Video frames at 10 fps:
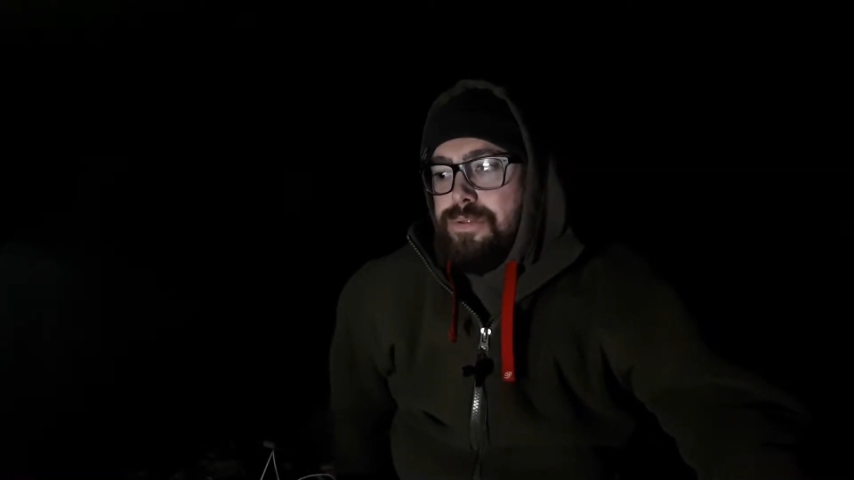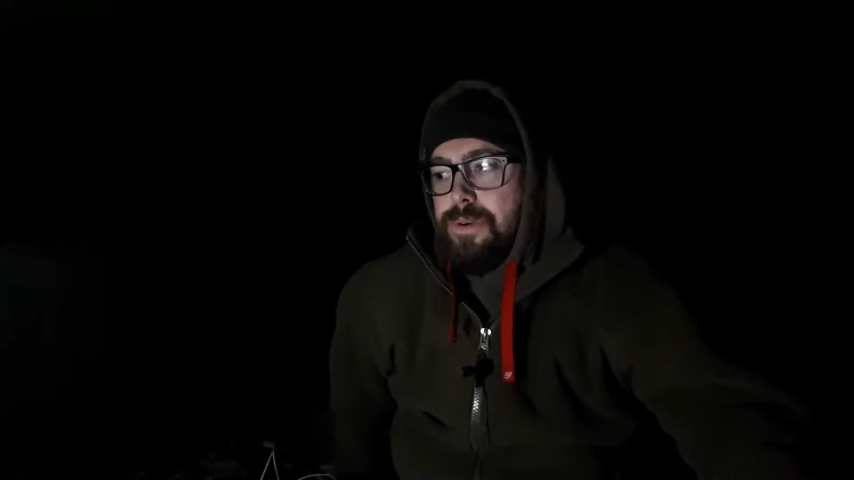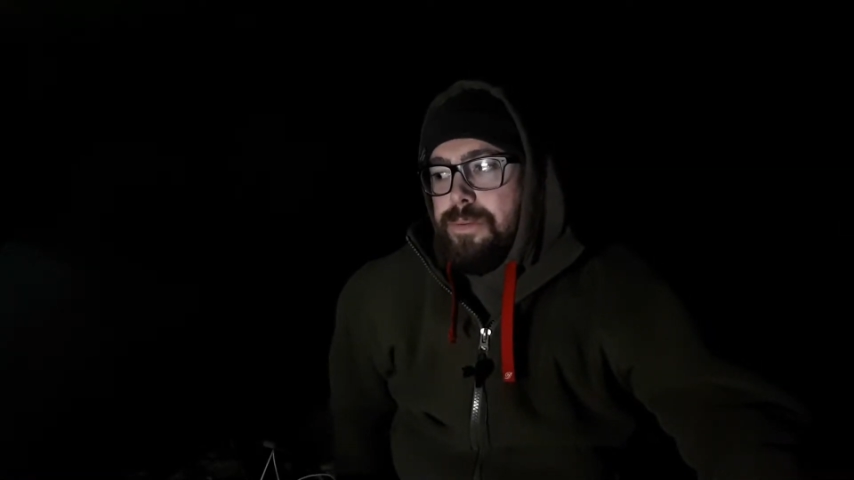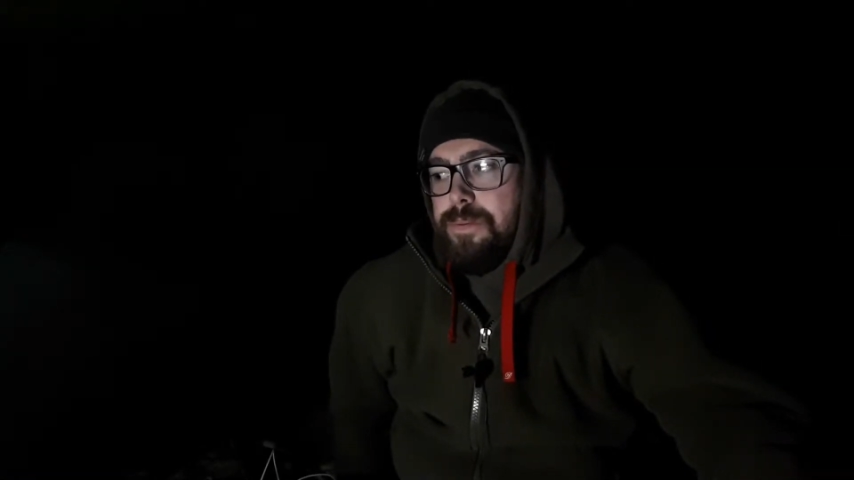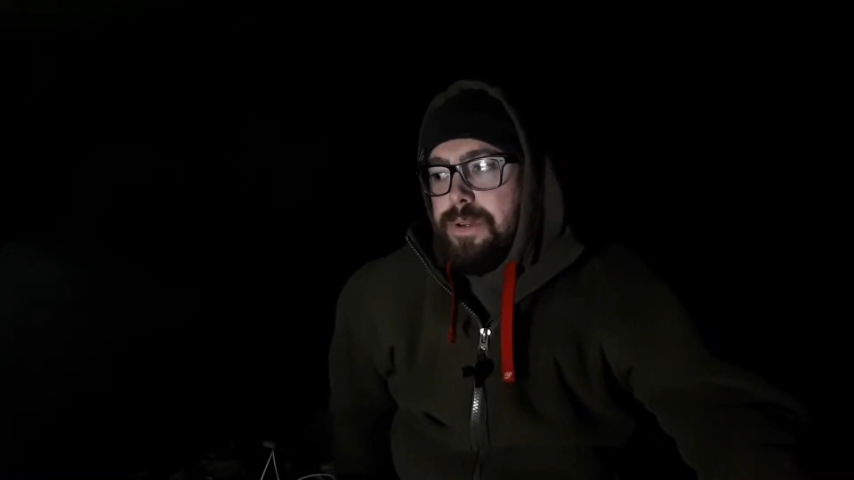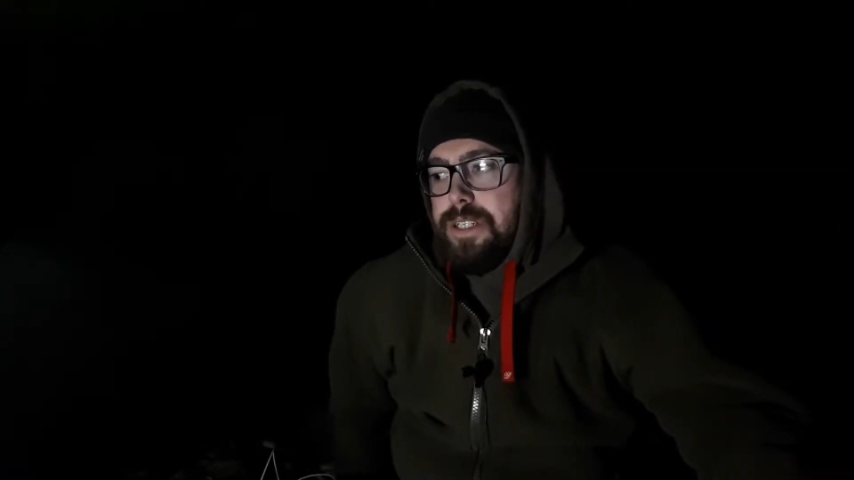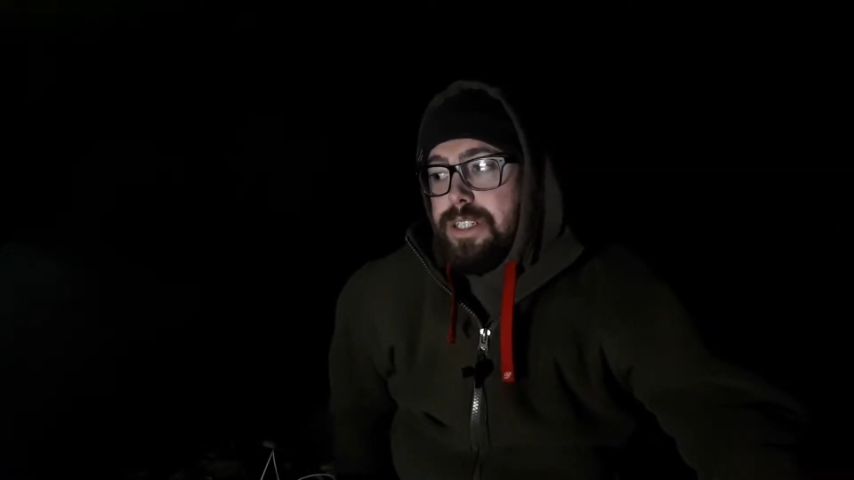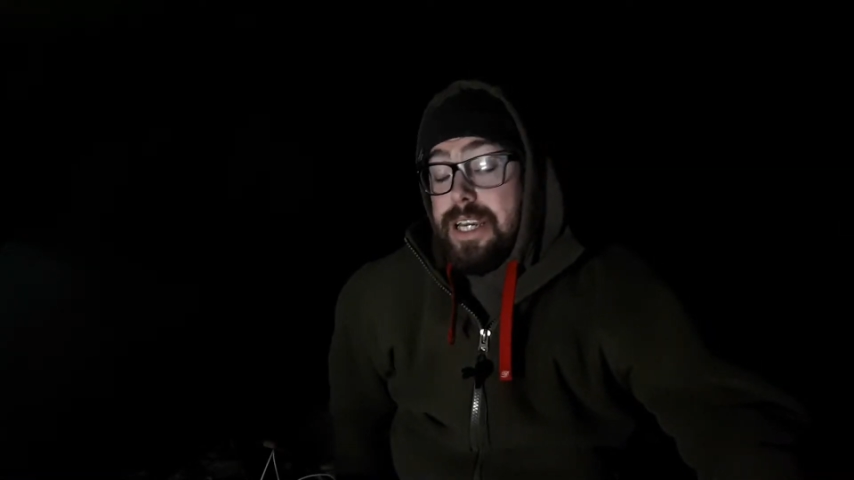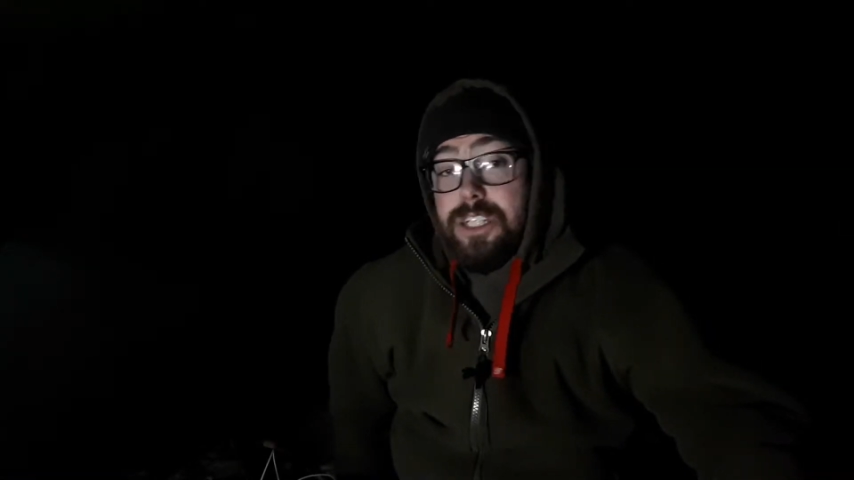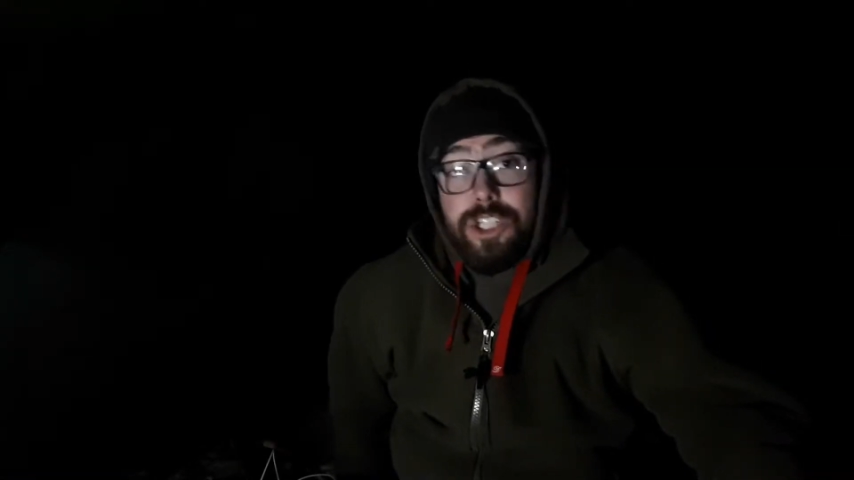probably
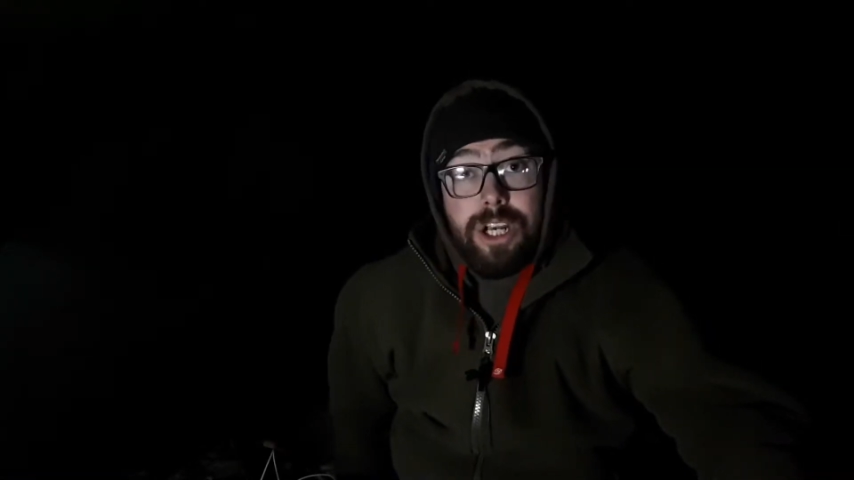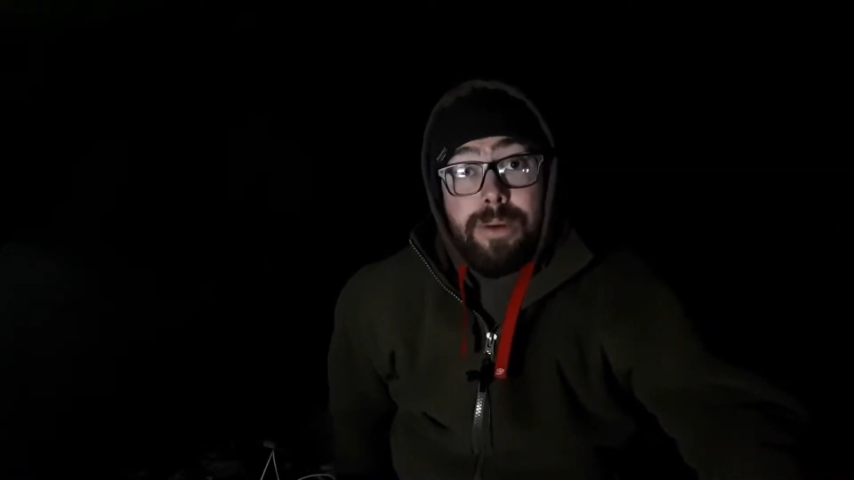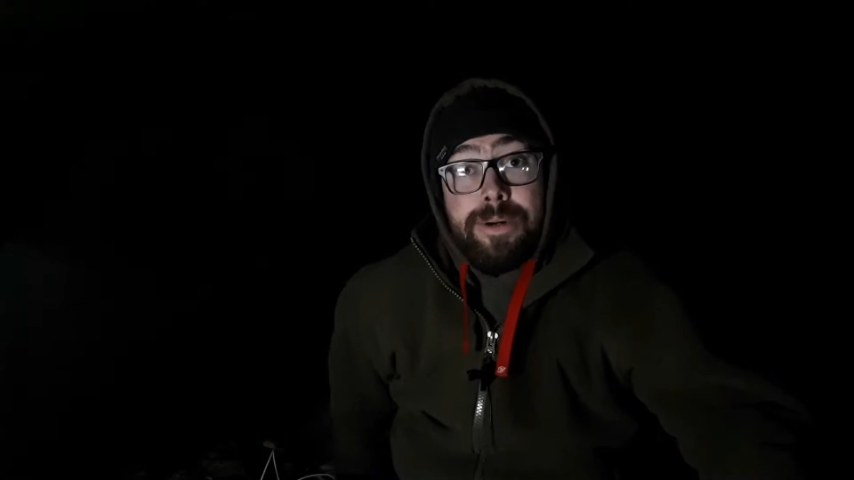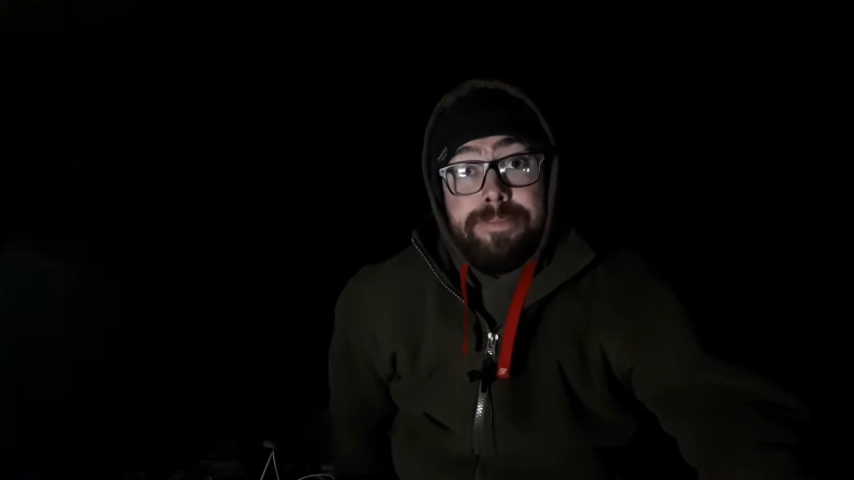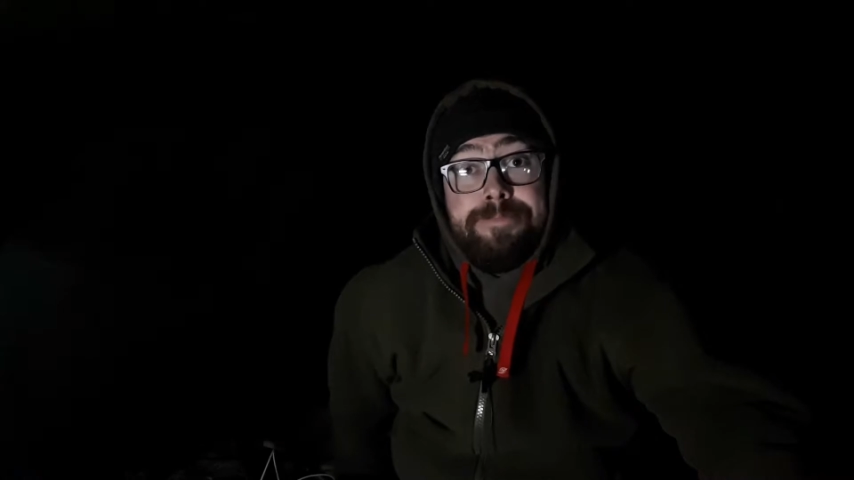say chub.